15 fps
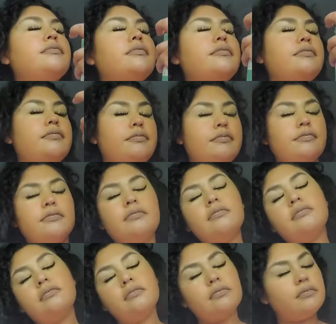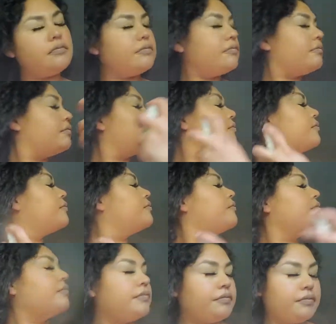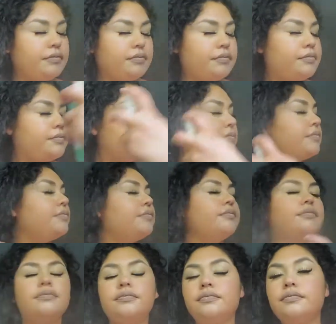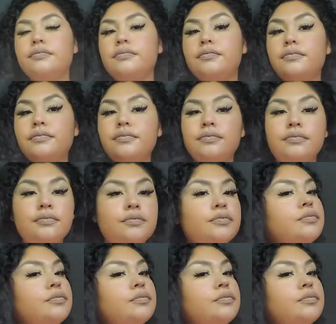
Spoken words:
(silence)